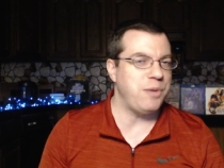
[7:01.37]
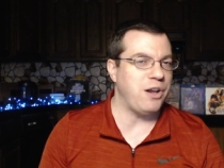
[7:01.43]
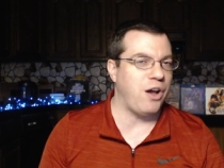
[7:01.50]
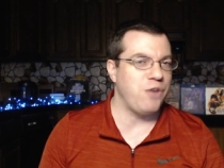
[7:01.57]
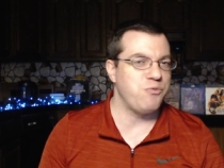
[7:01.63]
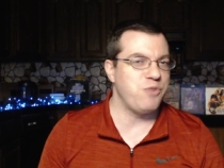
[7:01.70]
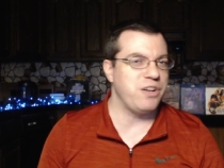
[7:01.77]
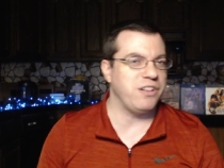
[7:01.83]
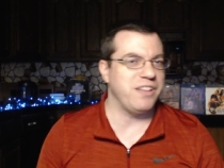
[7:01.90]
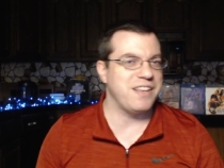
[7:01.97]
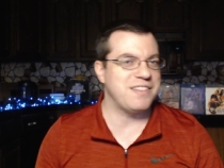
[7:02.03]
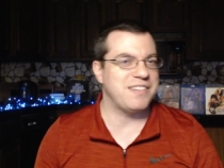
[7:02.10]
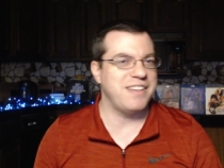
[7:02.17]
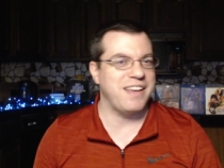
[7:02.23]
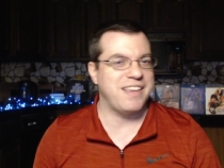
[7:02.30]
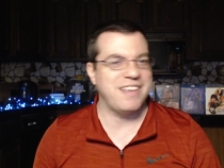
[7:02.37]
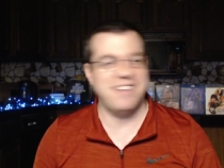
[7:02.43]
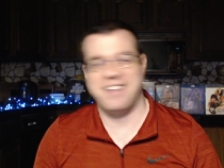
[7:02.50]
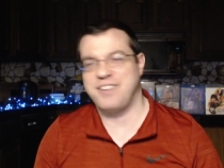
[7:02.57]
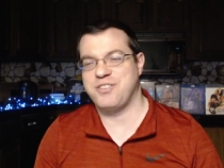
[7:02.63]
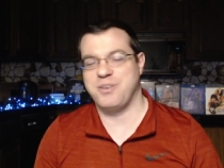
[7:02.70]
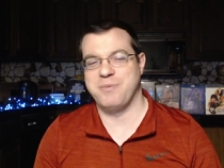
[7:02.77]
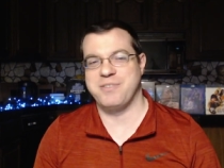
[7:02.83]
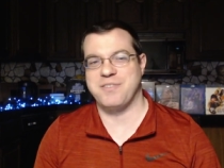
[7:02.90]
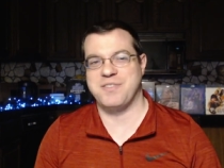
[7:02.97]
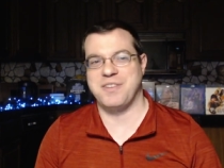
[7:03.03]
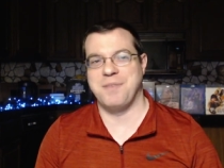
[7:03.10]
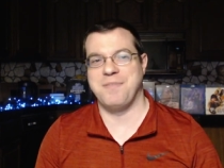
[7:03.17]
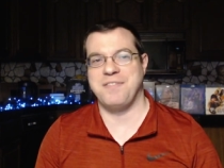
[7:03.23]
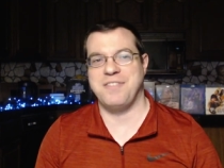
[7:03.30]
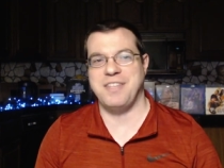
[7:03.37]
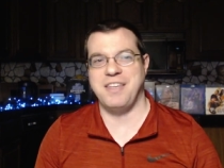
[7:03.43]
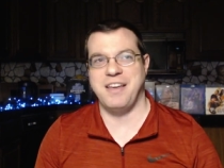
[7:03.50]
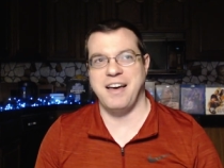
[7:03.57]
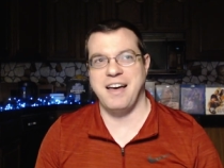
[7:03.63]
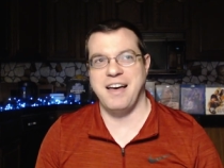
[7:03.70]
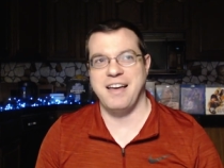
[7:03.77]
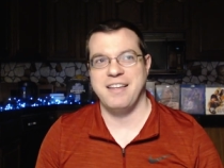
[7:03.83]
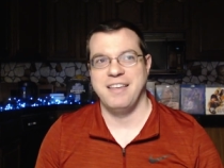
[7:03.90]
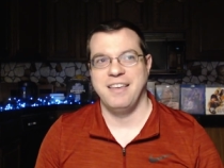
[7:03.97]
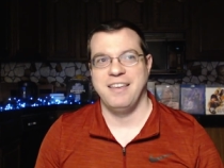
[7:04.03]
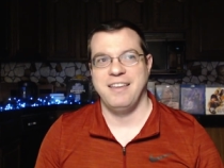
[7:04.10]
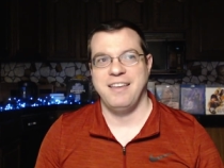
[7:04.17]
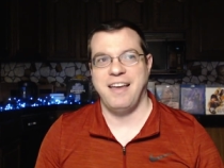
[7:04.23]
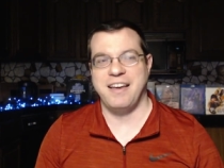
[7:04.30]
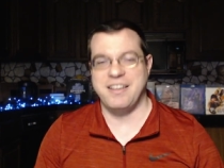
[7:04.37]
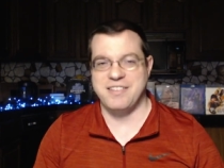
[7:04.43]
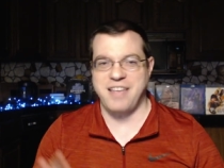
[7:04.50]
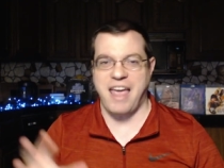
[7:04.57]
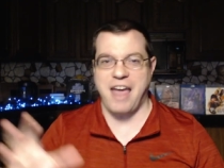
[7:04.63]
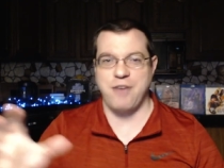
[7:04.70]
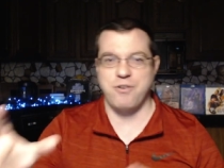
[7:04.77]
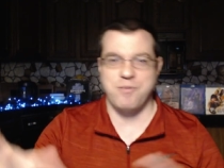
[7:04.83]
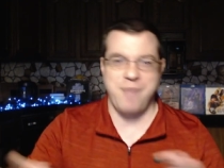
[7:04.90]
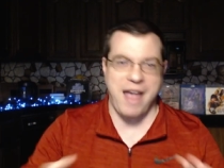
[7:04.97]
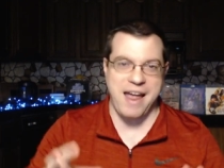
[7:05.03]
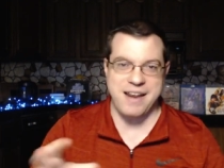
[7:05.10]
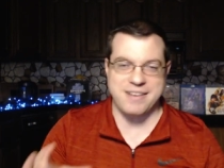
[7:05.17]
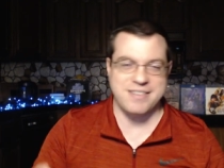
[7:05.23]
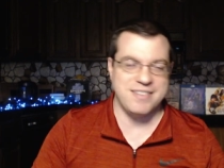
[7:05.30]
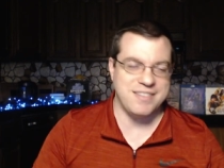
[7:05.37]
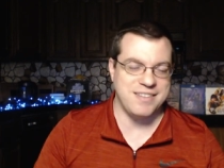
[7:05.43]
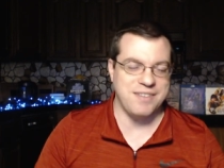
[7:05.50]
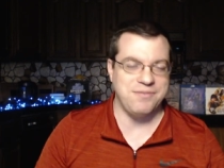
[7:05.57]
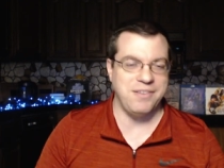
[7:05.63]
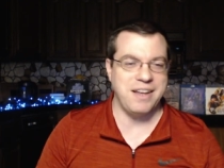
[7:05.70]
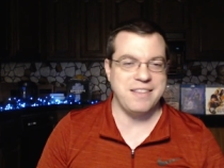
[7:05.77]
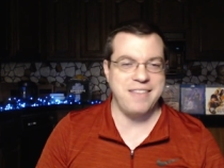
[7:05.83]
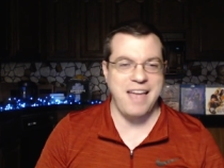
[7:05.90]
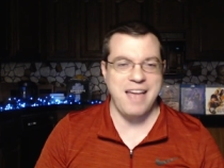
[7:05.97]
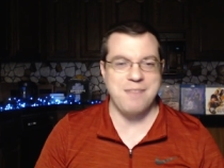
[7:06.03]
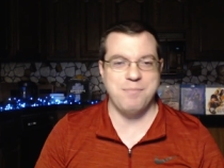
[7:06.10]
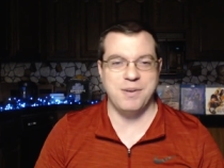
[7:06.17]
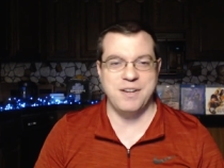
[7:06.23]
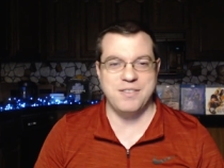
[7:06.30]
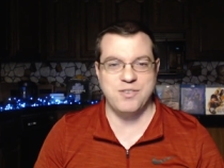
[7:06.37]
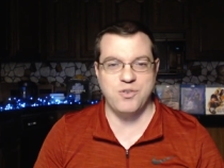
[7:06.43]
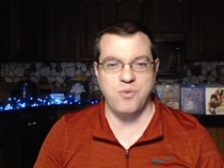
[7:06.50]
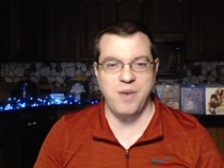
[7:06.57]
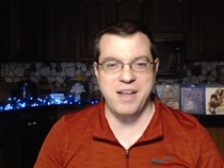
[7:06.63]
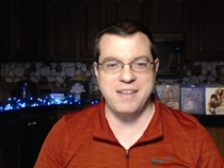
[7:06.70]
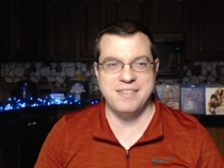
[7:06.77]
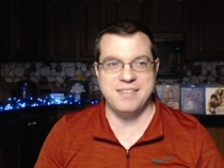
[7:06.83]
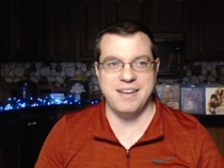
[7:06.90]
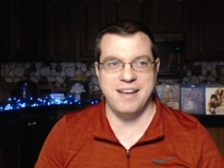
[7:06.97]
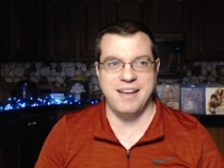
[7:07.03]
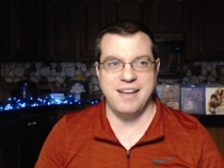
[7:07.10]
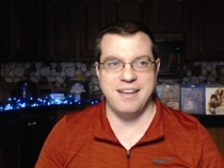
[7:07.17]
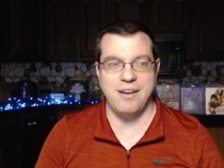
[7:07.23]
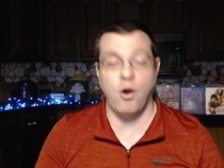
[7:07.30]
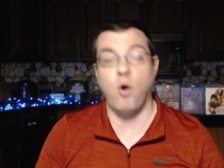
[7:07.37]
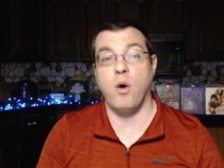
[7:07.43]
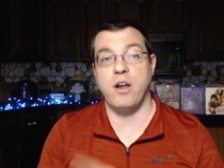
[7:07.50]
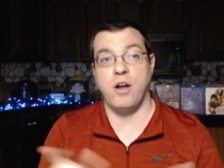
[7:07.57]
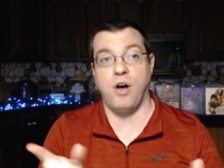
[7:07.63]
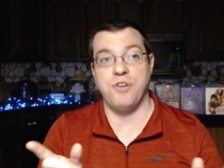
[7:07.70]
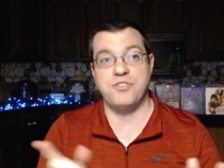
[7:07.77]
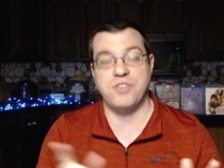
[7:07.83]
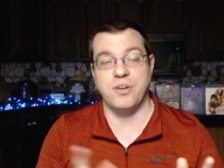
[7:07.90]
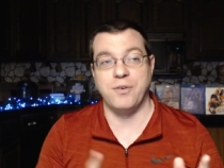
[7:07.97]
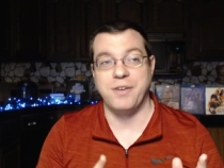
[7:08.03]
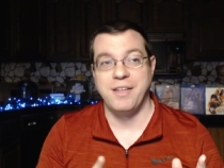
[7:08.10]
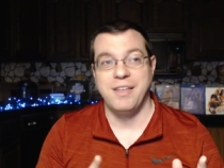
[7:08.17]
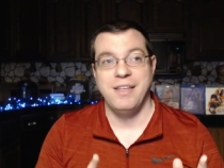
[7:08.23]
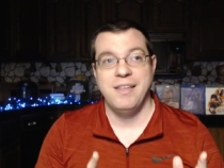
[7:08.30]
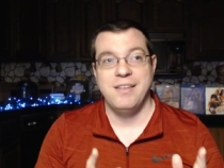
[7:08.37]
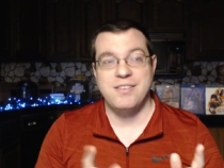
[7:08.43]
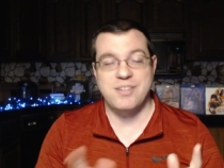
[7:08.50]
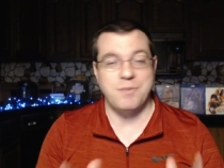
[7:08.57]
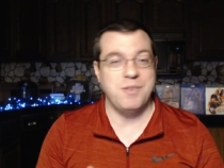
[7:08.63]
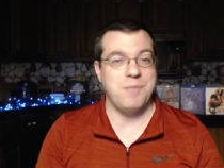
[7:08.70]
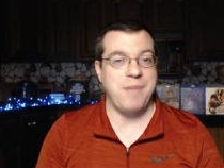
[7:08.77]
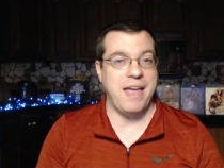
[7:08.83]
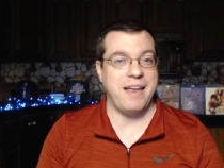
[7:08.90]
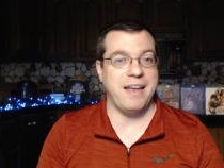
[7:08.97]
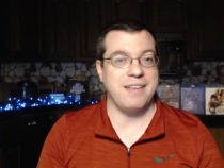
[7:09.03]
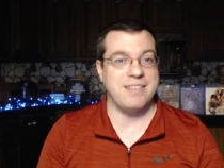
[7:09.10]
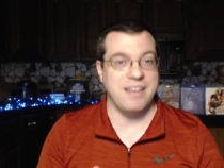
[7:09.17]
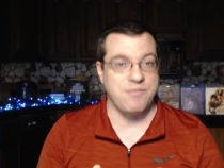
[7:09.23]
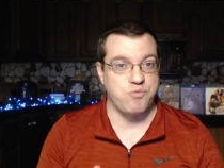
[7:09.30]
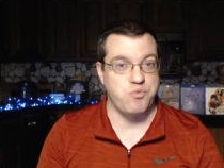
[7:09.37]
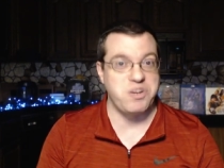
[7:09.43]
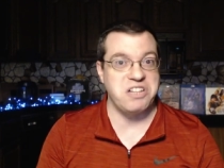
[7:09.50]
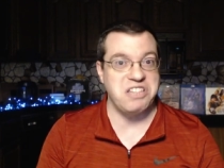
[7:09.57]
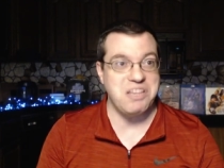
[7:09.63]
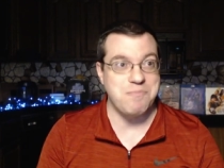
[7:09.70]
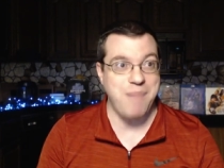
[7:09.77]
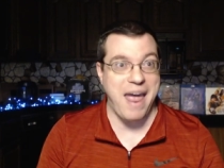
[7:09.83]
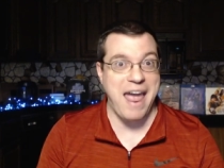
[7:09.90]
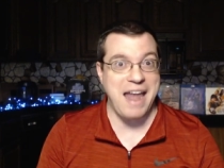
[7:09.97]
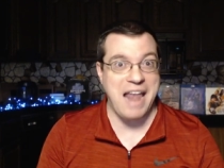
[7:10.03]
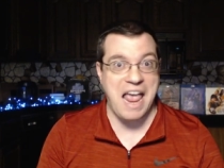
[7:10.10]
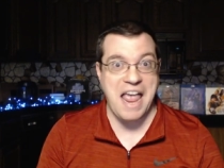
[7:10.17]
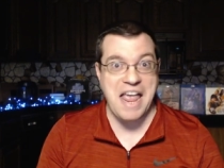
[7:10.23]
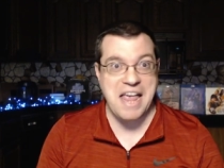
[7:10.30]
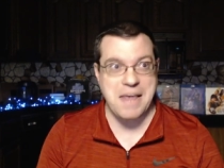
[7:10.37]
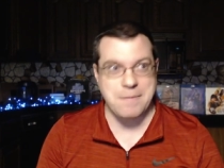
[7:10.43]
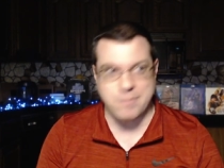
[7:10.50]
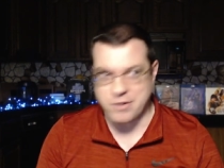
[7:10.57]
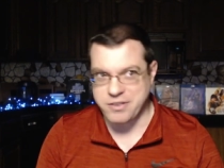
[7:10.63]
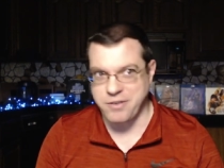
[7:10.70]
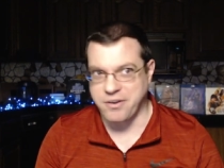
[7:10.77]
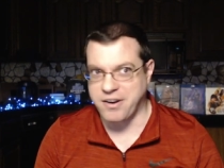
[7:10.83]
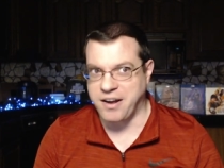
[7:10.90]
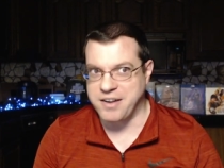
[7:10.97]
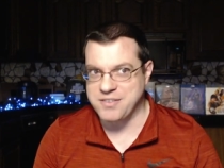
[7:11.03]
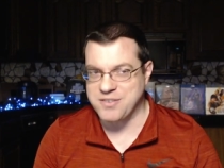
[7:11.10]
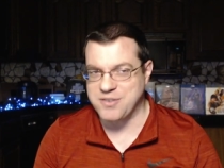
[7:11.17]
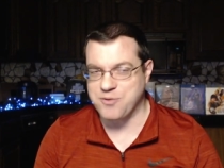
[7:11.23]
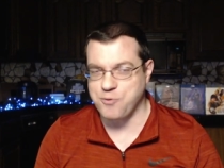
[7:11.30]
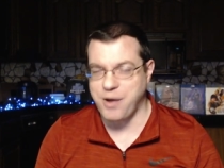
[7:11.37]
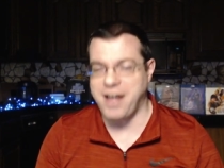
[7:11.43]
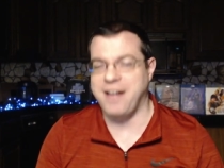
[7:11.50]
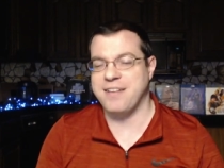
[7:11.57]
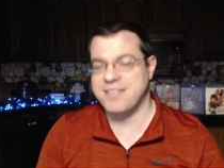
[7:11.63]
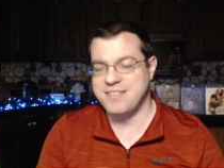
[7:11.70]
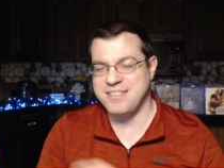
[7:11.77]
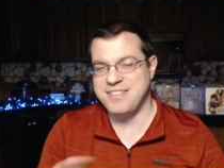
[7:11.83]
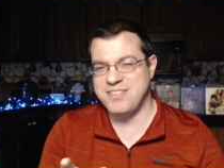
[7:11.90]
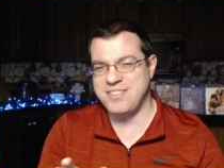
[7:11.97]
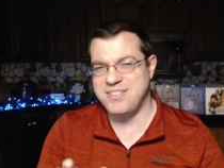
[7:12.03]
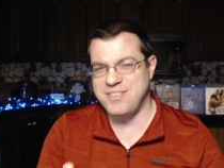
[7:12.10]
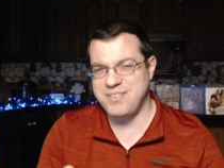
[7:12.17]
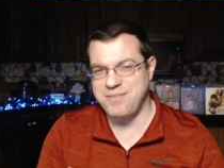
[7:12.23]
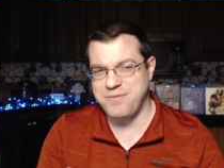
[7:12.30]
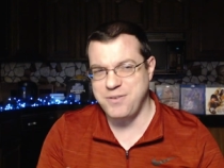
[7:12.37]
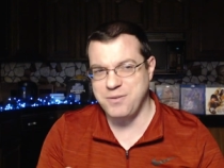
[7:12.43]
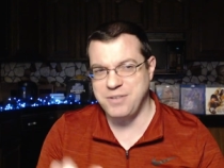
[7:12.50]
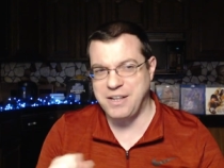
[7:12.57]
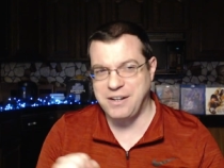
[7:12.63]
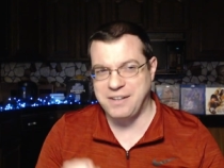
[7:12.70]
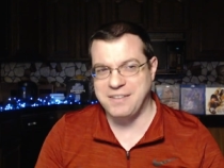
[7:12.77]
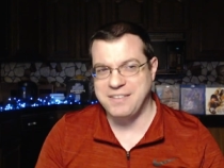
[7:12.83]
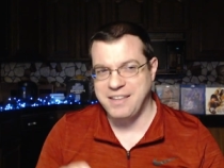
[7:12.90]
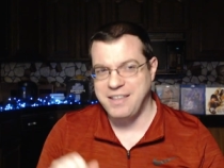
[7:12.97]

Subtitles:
unrealistic in terms of some of the, I guess, acrobatics and stuff like that. But it's quite, and also, some of the bad guys have really bad aim with their guns as well. So it's a few little